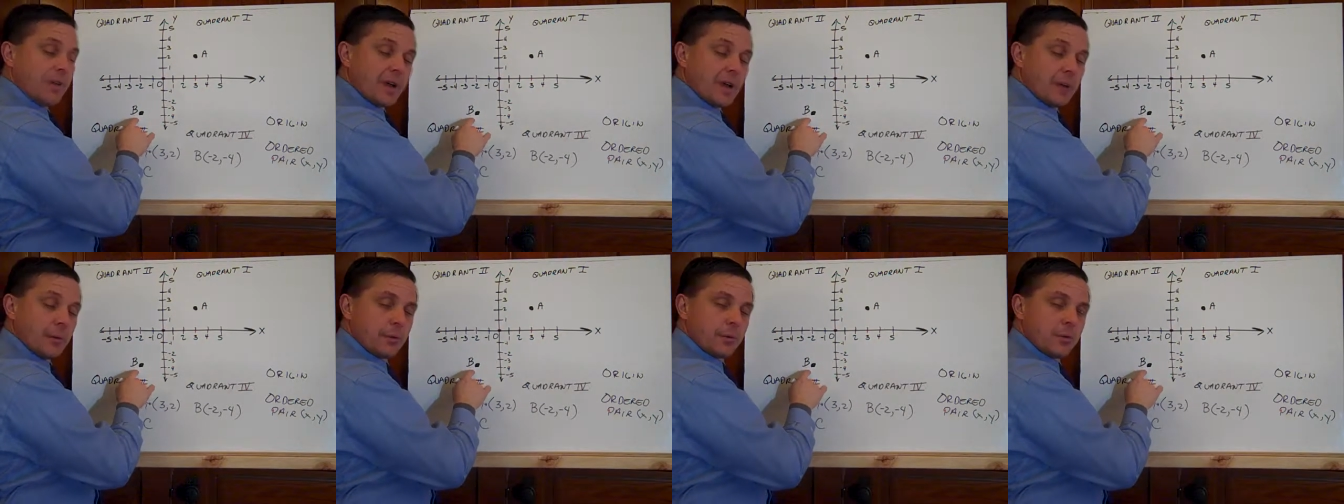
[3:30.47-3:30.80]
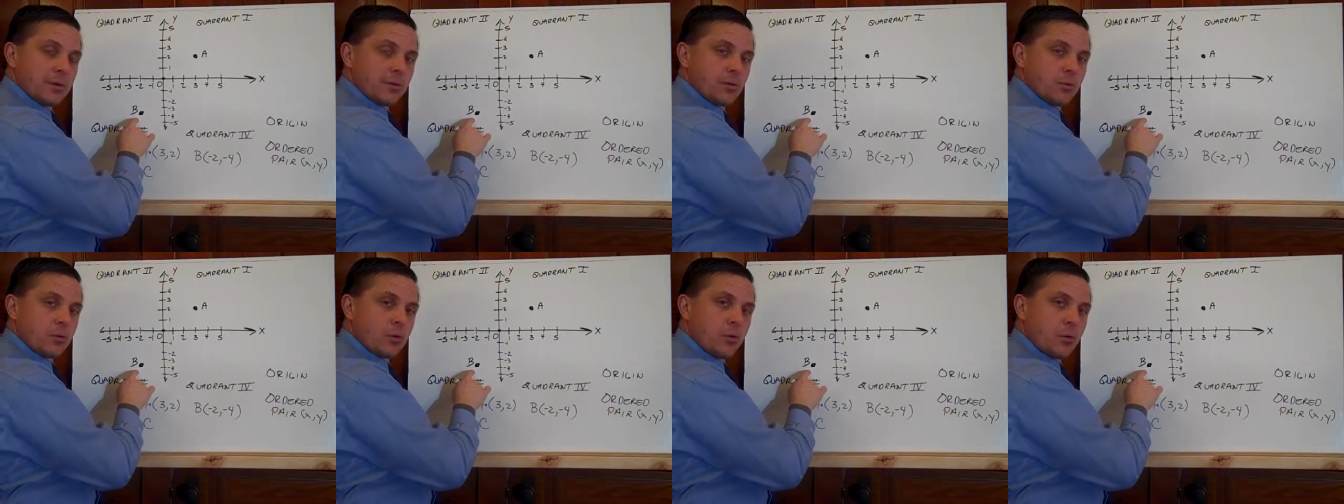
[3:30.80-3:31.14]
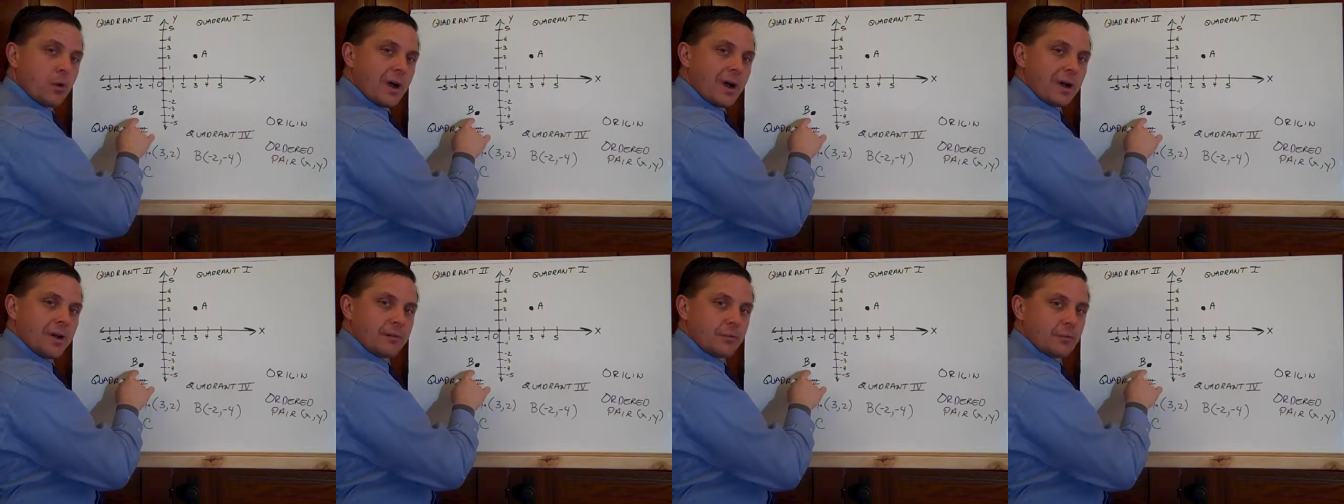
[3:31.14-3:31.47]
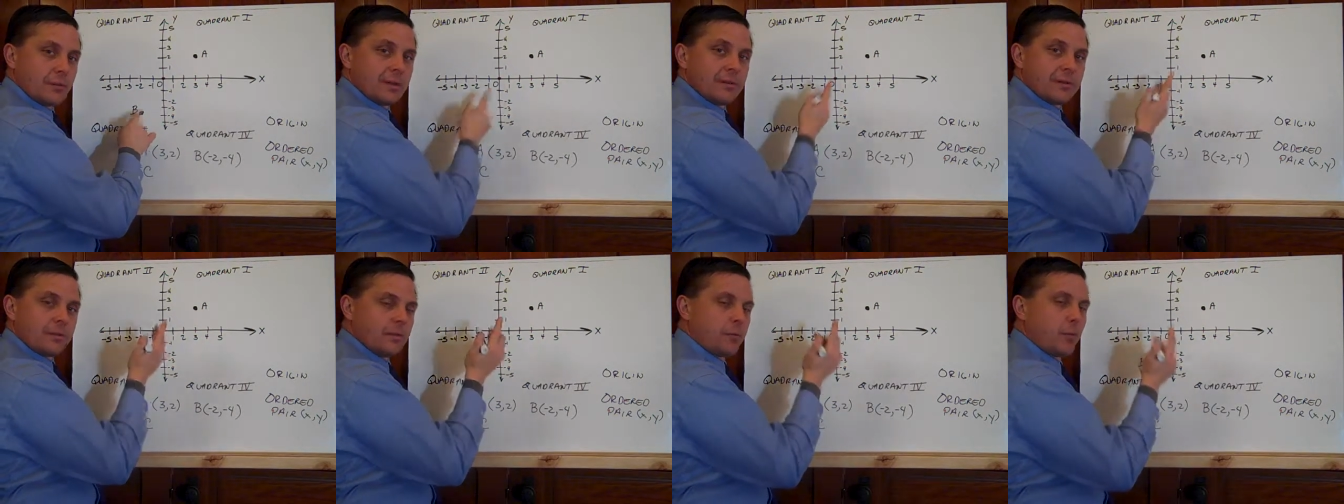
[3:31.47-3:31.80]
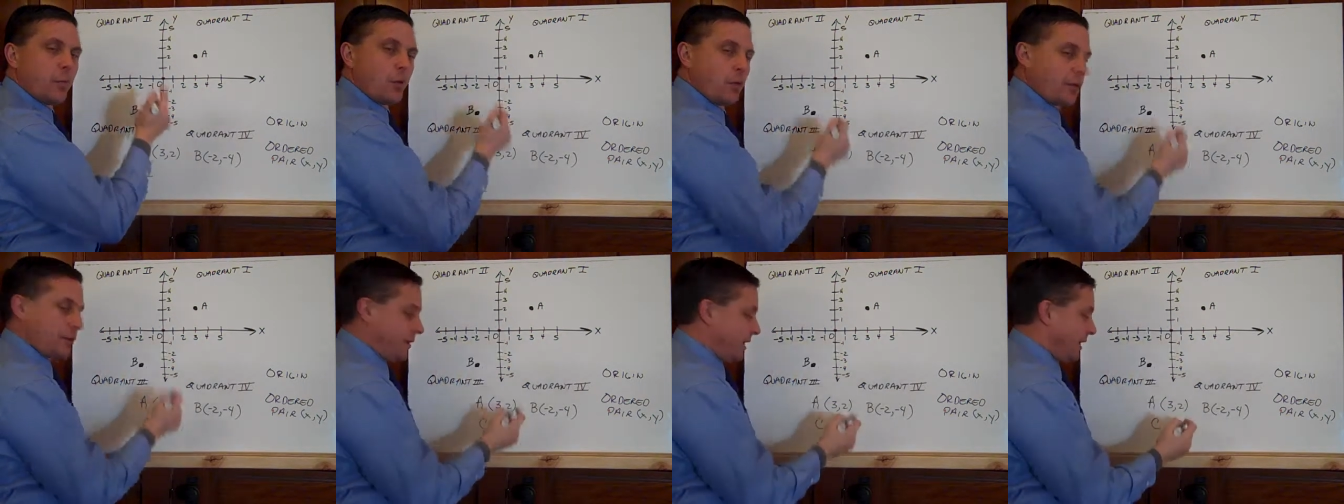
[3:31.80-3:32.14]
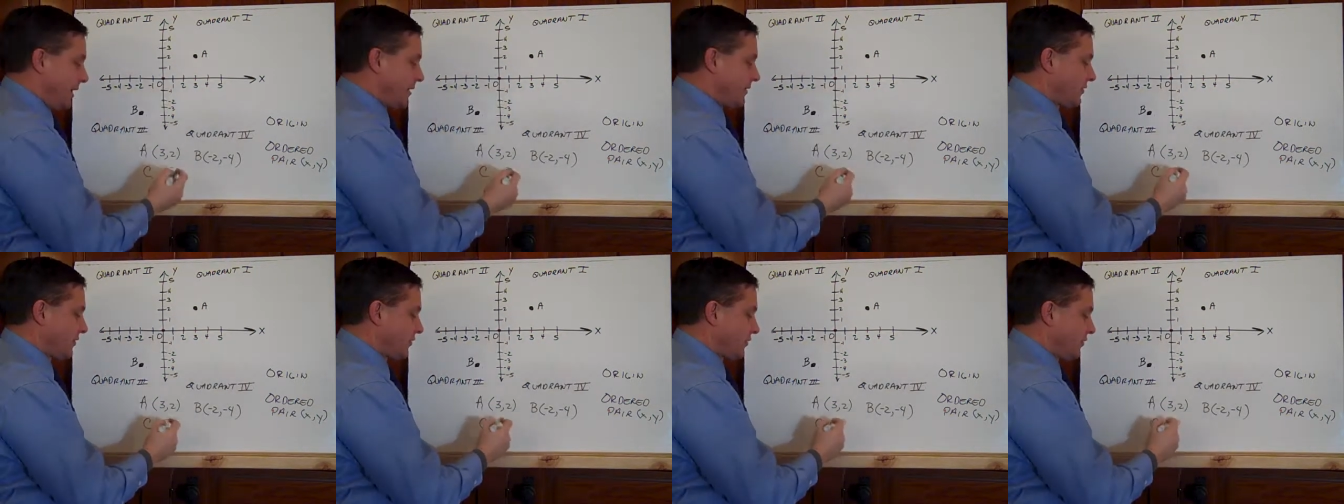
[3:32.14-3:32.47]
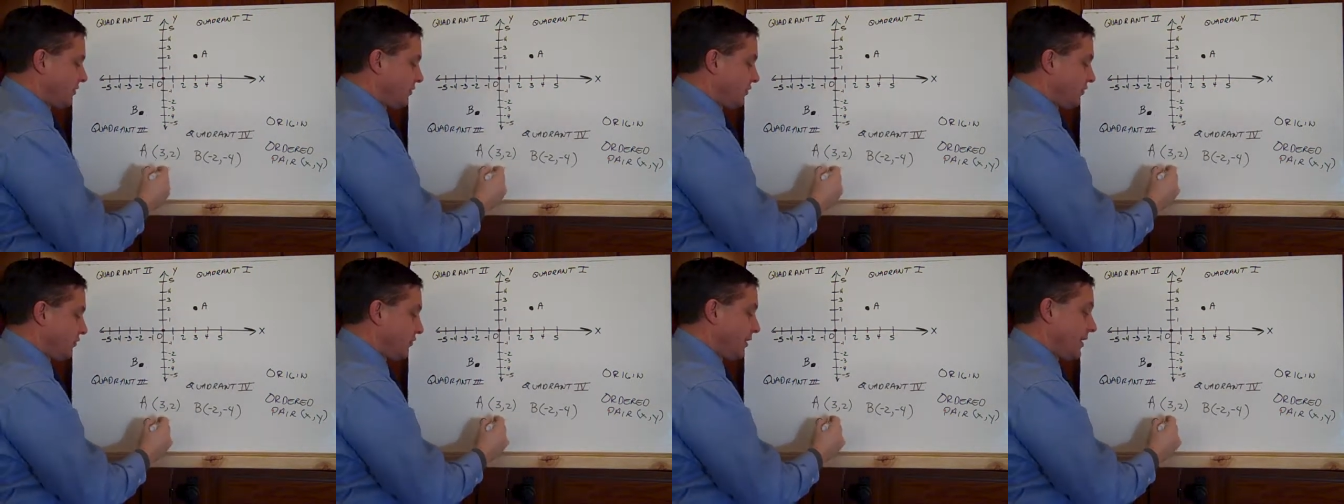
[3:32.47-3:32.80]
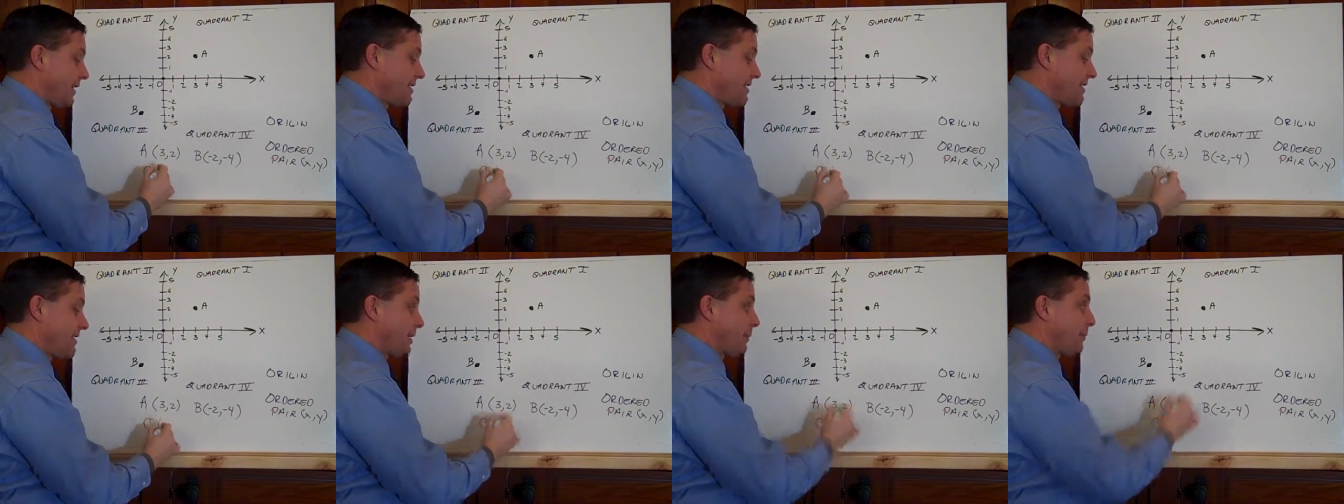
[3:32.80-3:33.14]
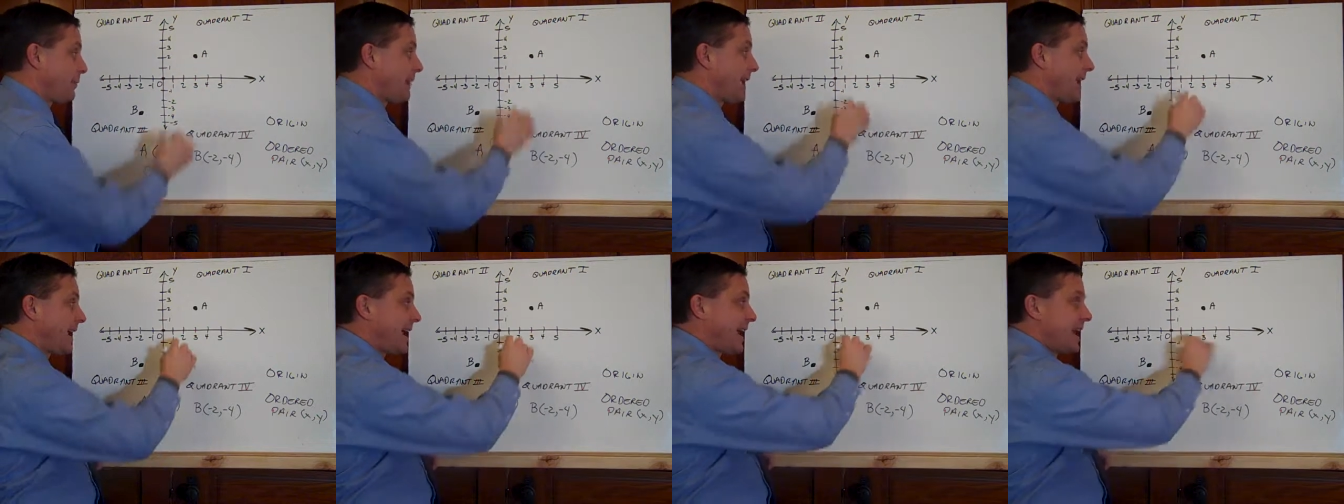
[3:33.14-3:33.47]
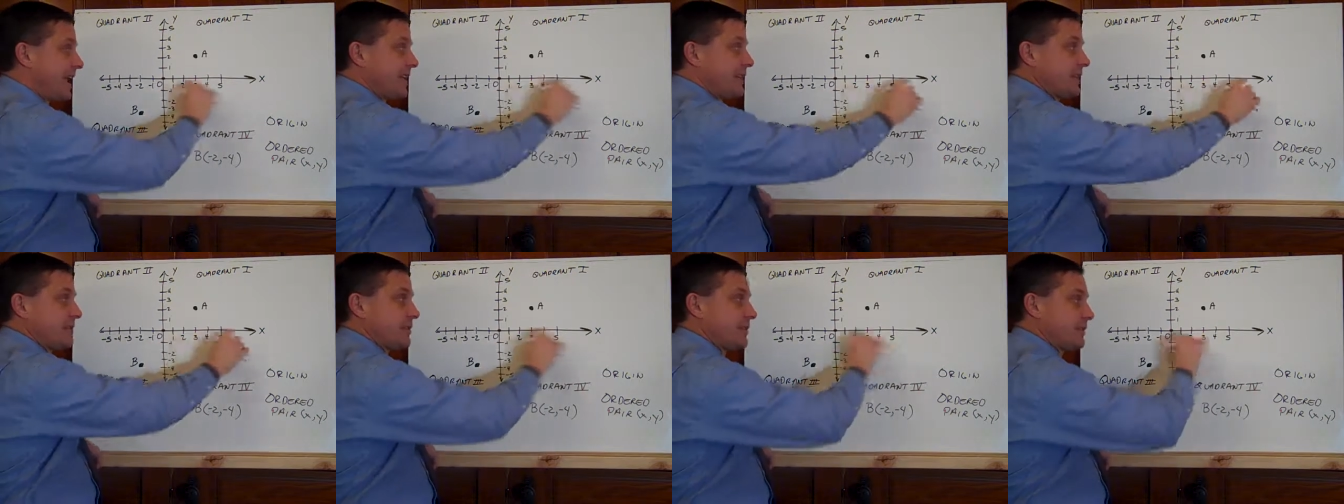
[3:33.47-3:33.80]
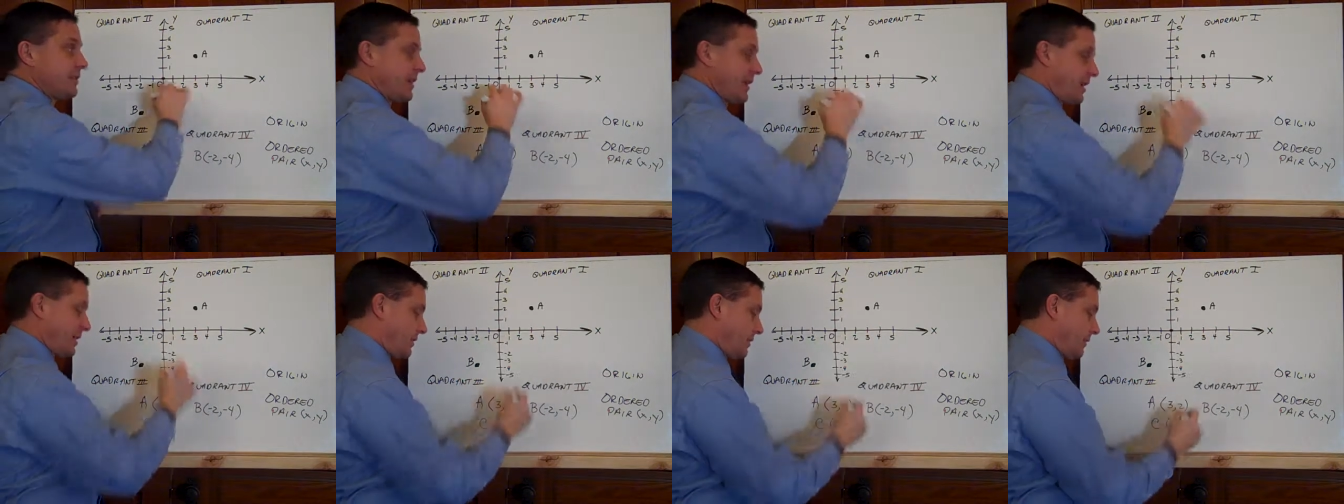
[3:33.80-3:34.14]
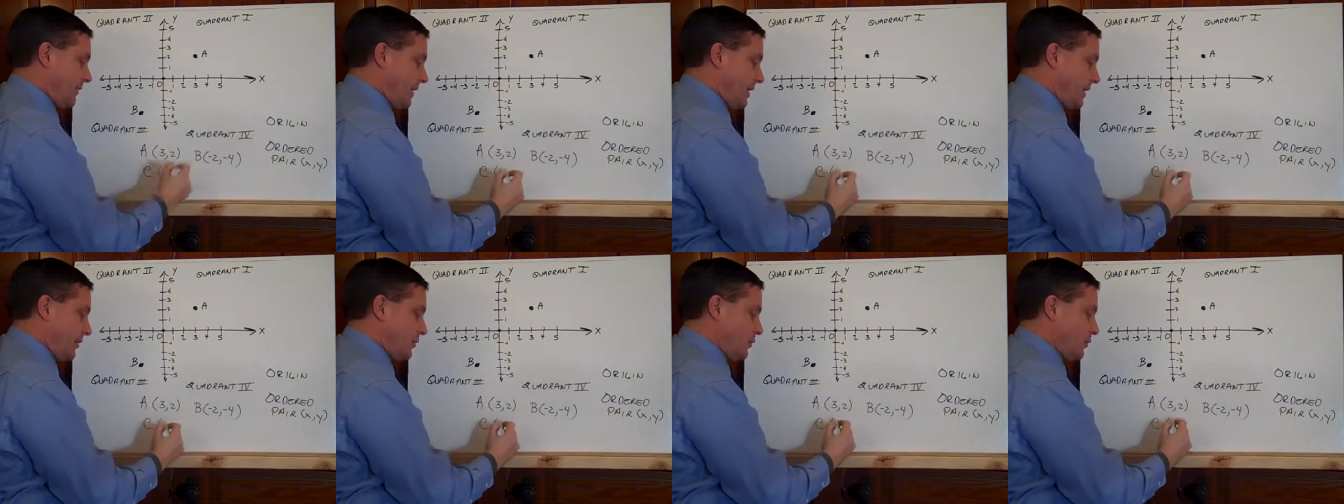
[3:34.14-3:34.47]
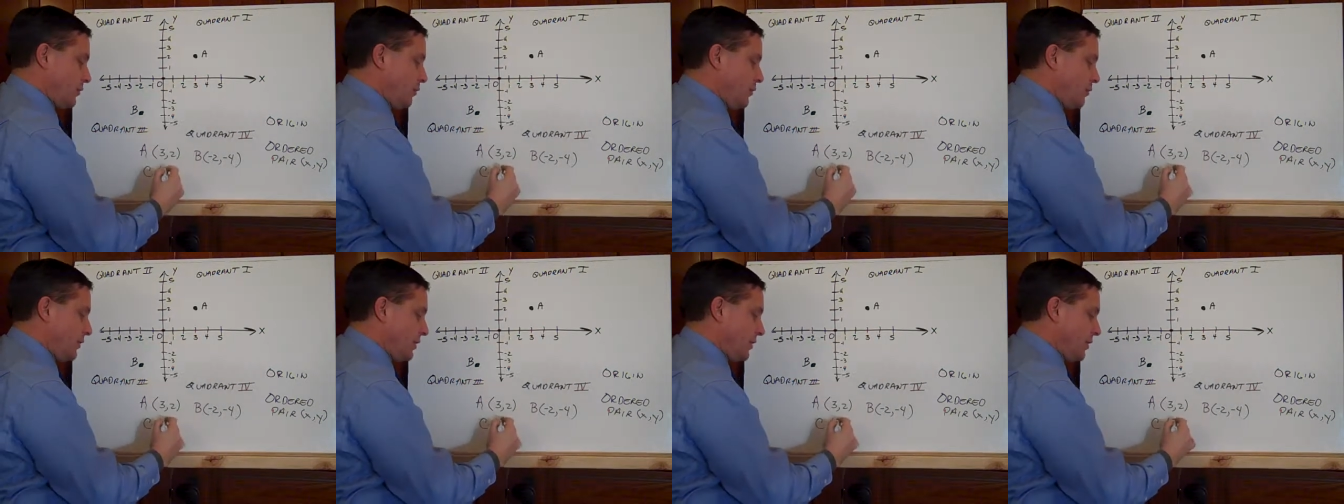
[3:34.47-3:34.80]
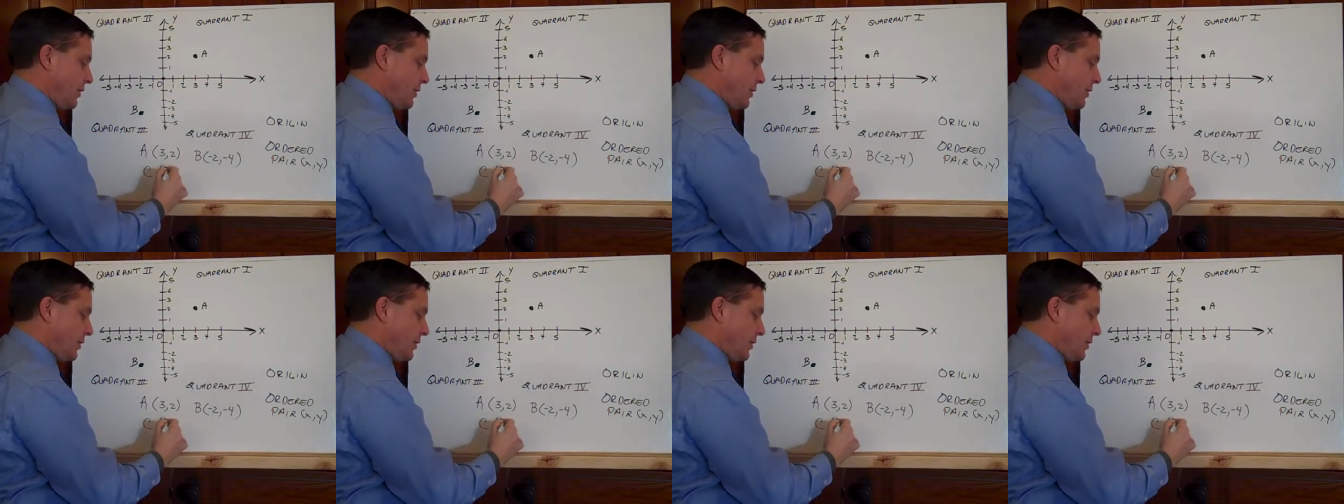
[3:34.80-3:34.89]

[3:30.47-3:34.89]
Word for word: How about we do quadrant 4 next? So I need a positive x value.